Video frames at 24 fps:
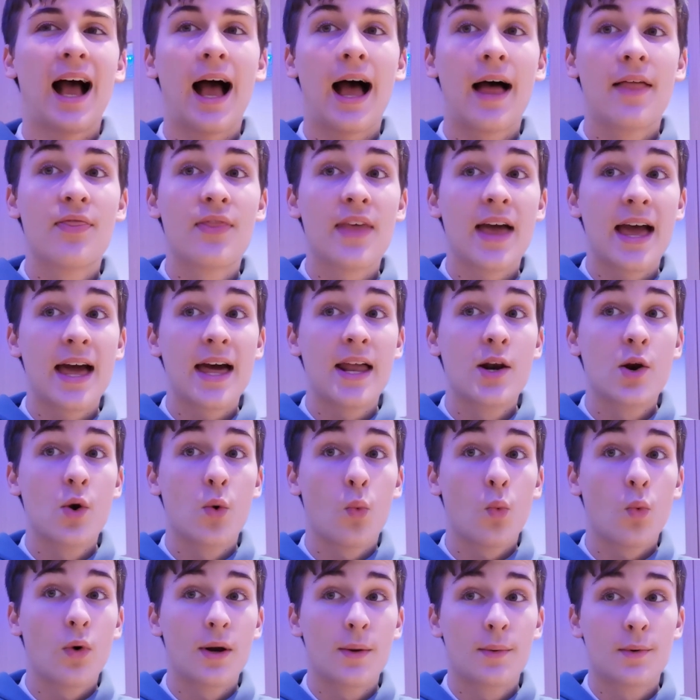And then
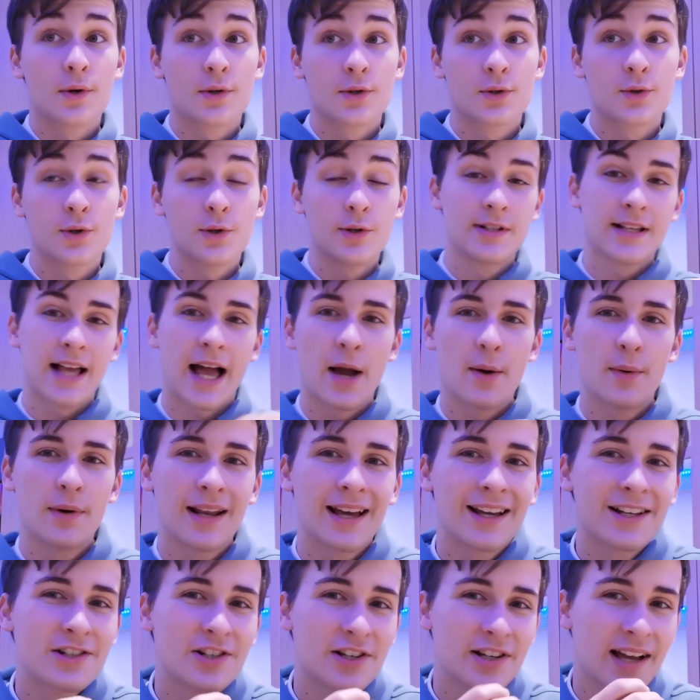what I would also do is I would
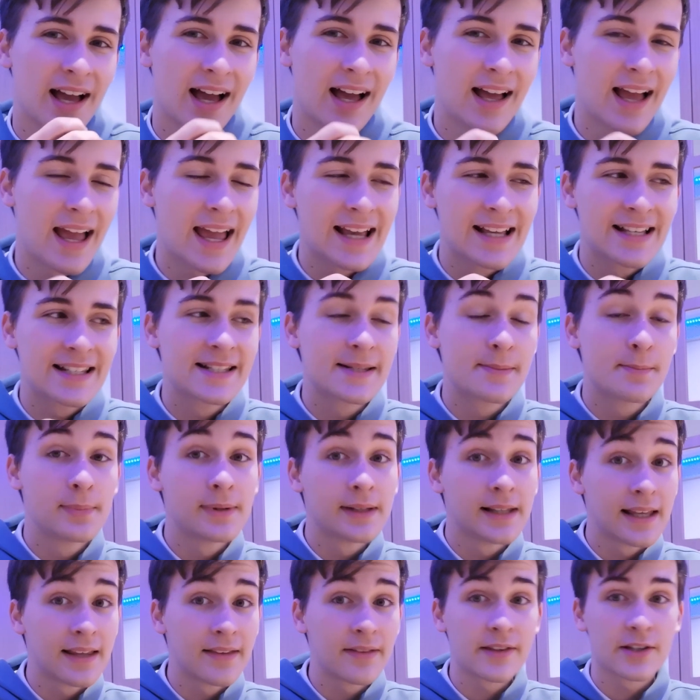like to
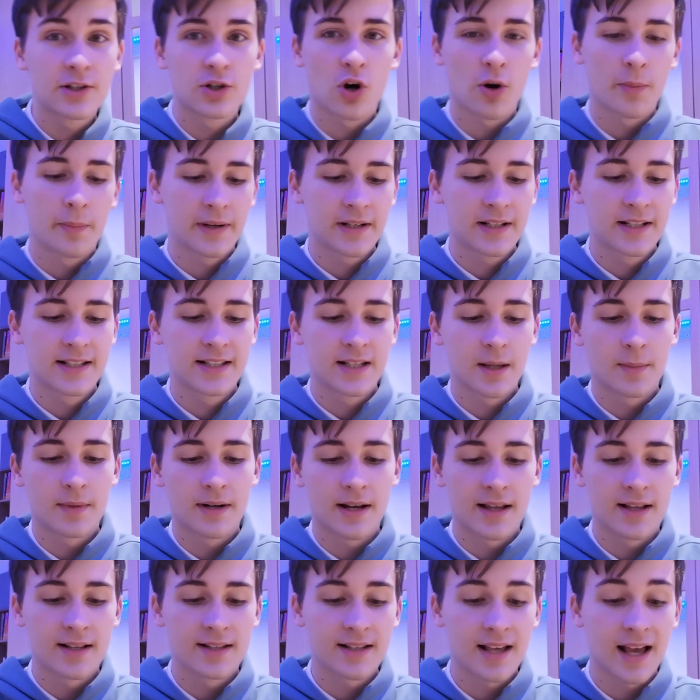explain the topic to
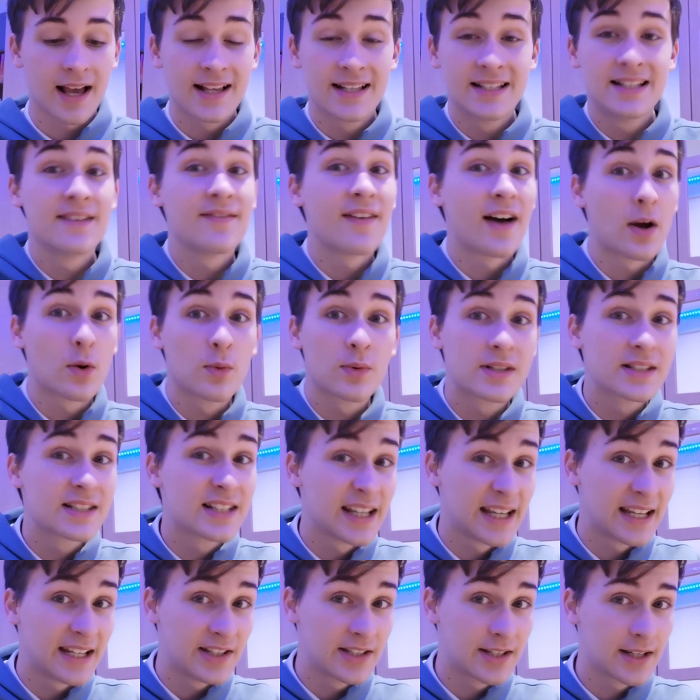someone else as if I was
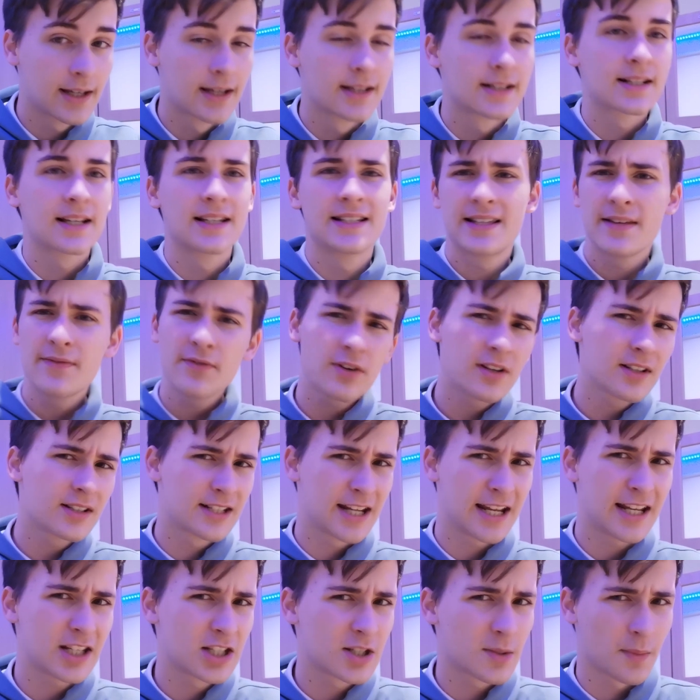teaching it, because if you can
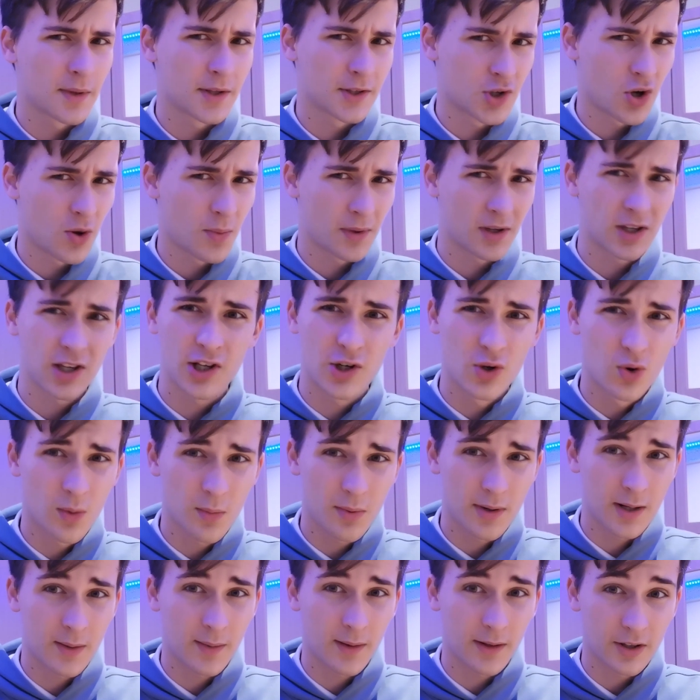teach someone the topic, you know it
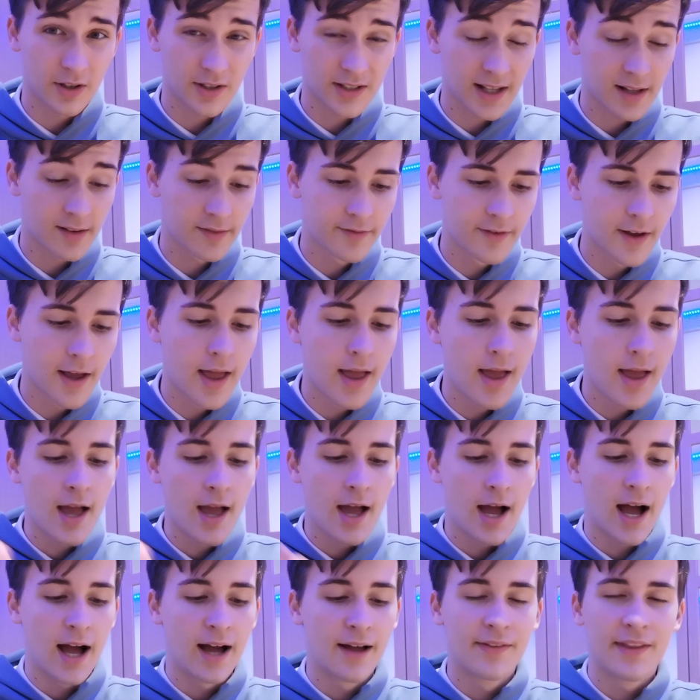pretty well yourself,
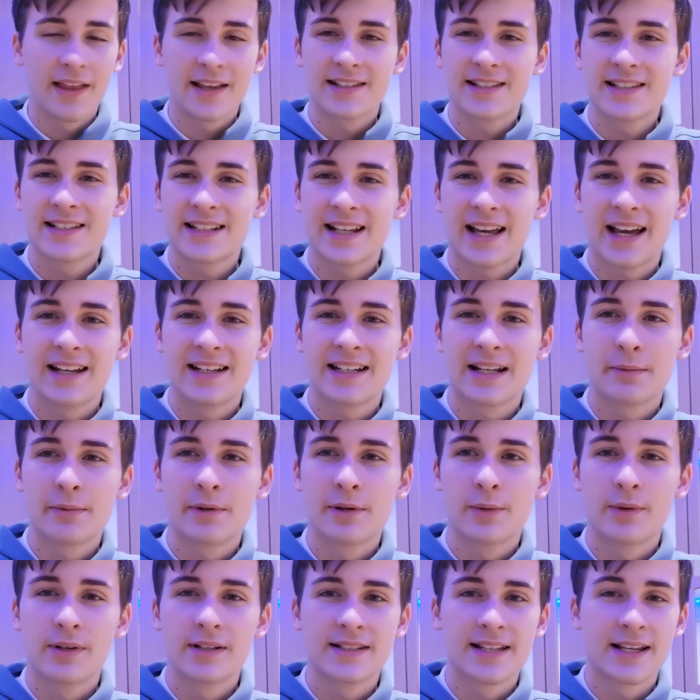and that's the kind of time when
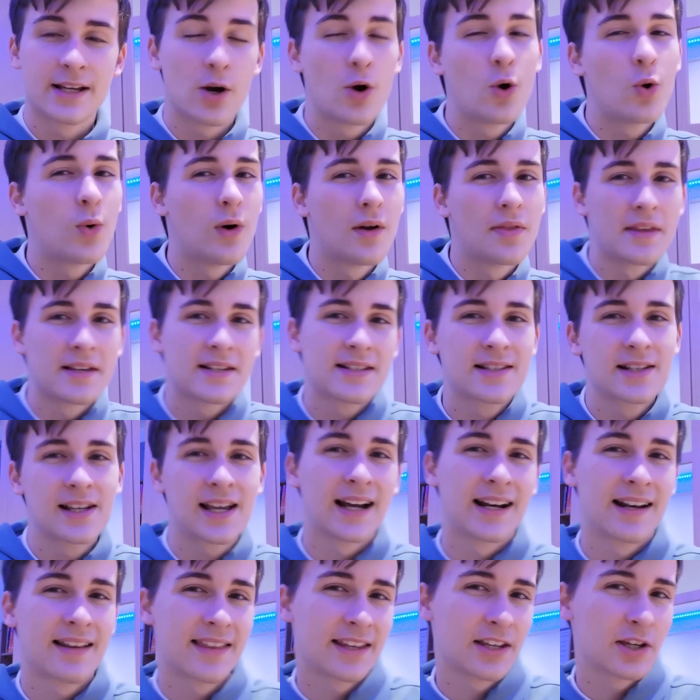you want to say, oh, and this is the
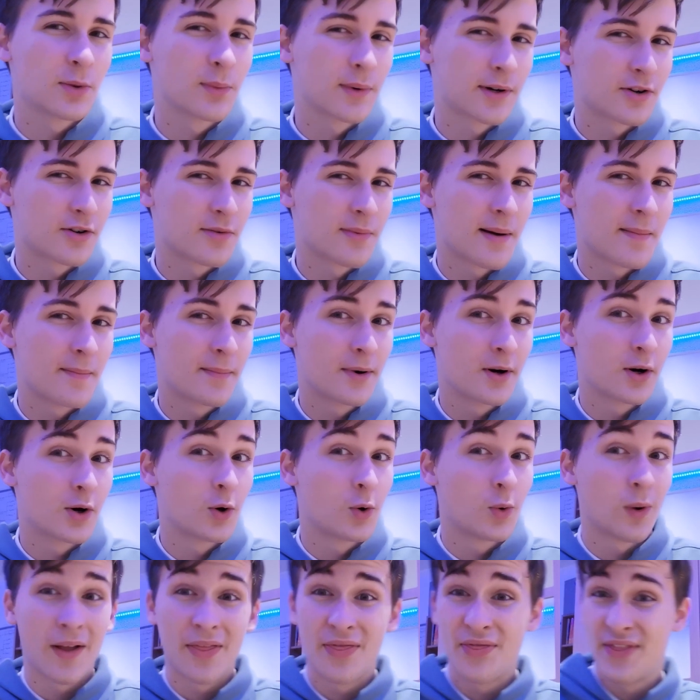kind of thing you want to remember,
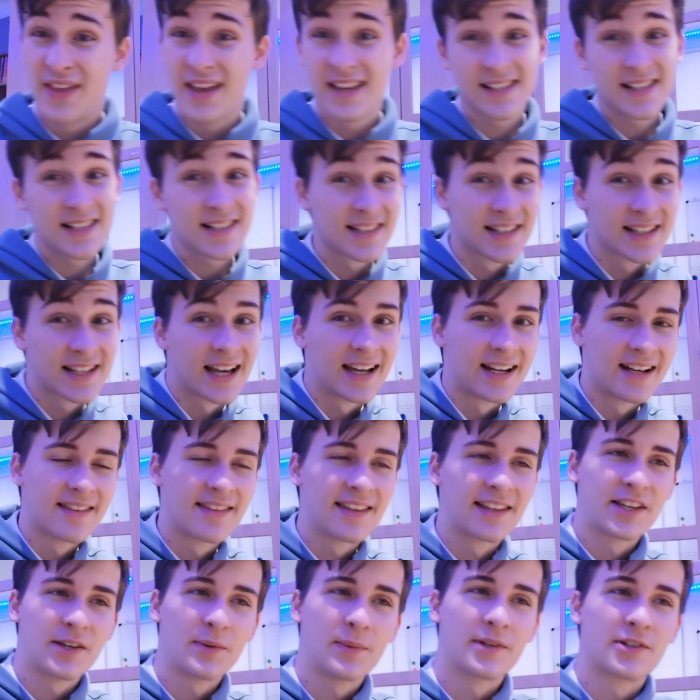oh, and this is the kind of
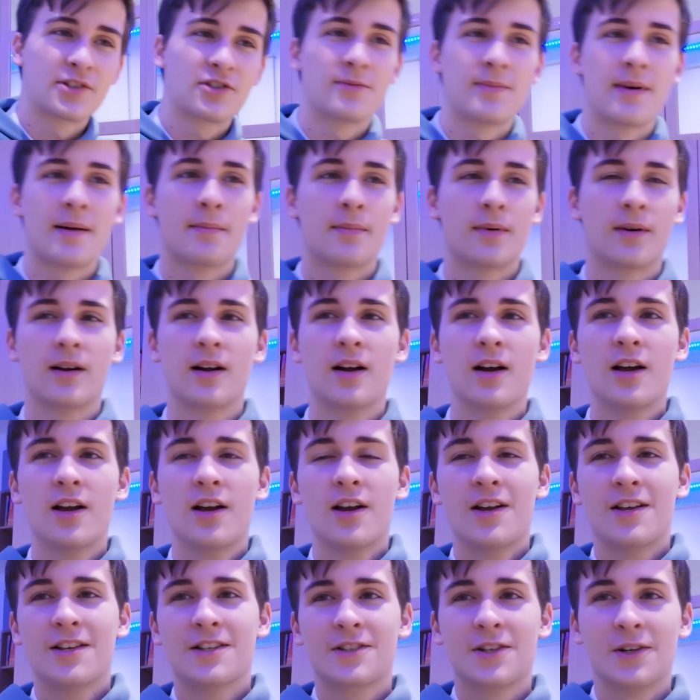thing you want to remember.
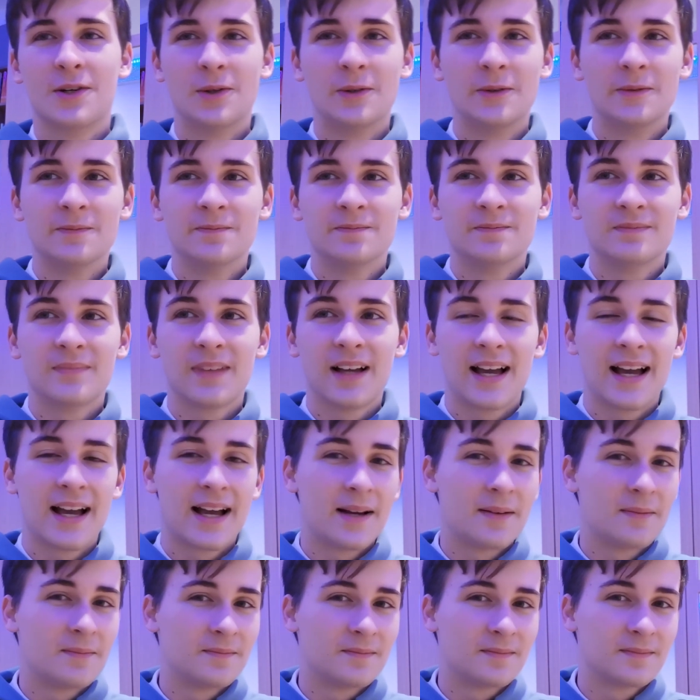So
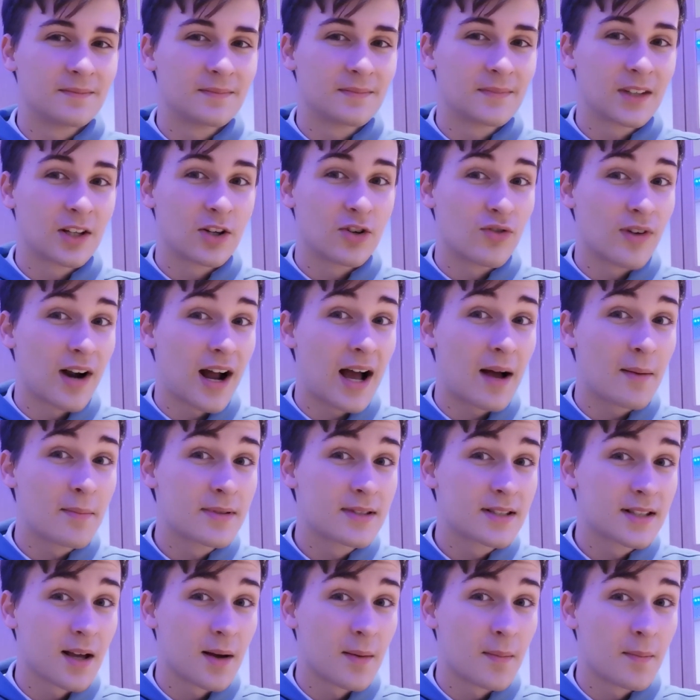grab
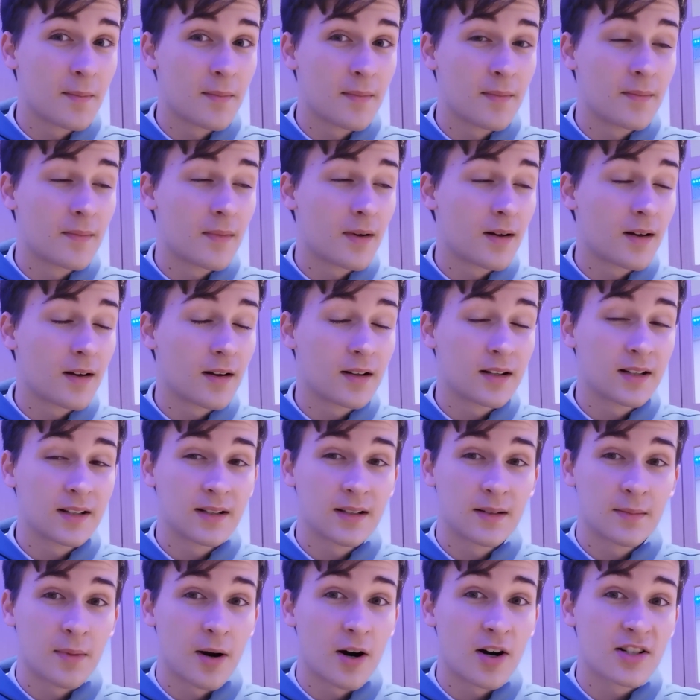some
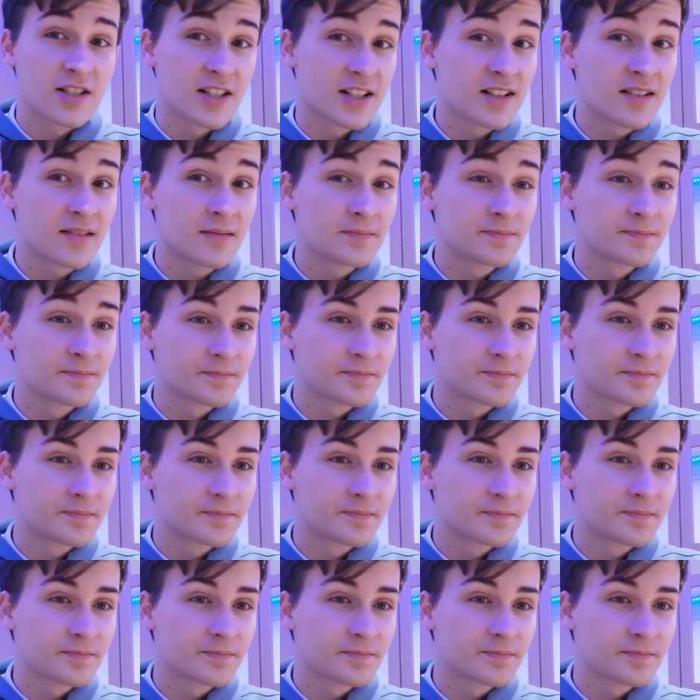person.